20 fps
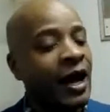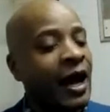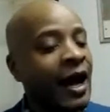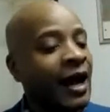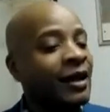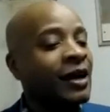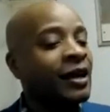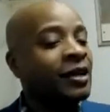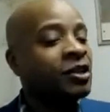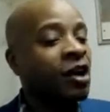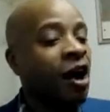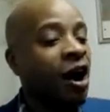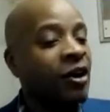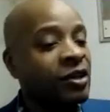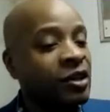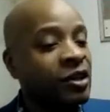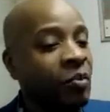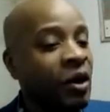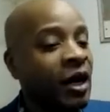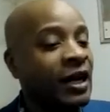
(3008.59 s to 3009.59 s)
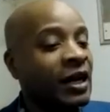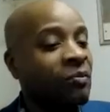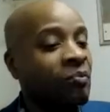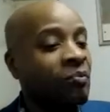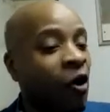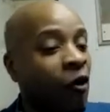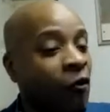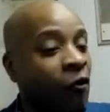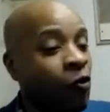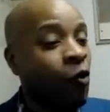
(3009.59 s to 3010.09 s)
and they charge him money
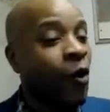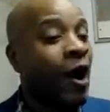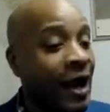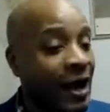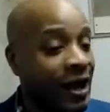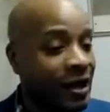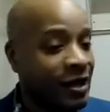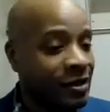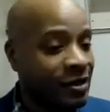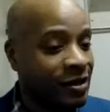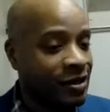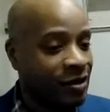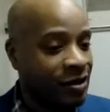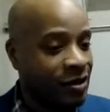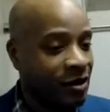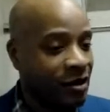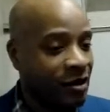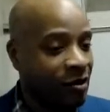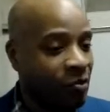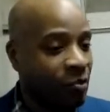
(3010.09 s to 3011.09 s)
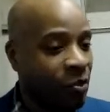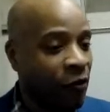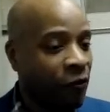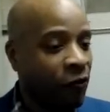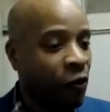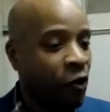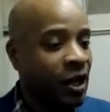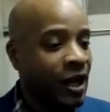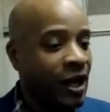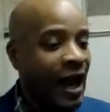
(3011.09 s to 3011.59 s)
both ways
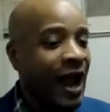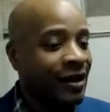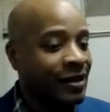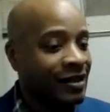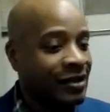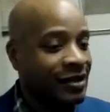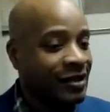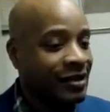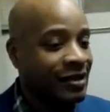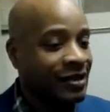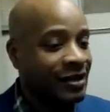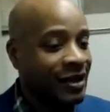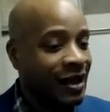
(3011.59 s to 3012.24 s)
before they actually